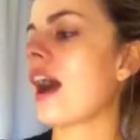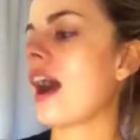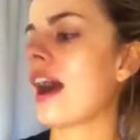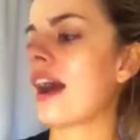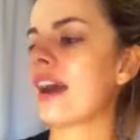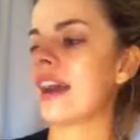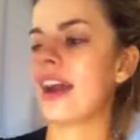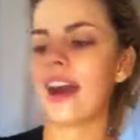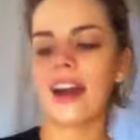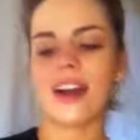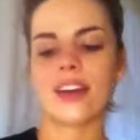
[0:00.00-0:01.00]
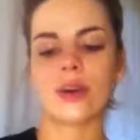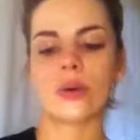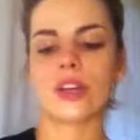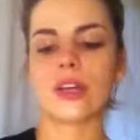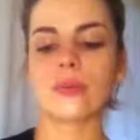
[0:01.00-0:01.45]
I had
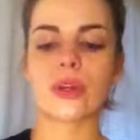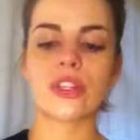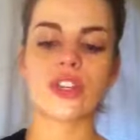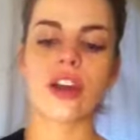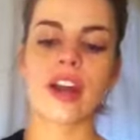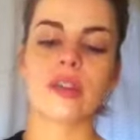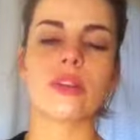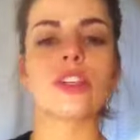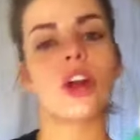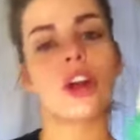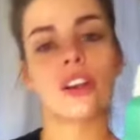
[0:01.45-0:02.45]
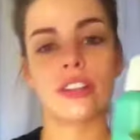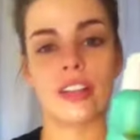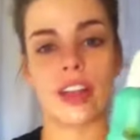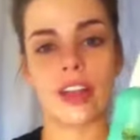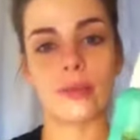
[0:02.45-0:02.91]
already moisturized with
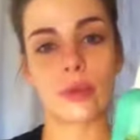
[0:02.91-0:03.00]
Garnier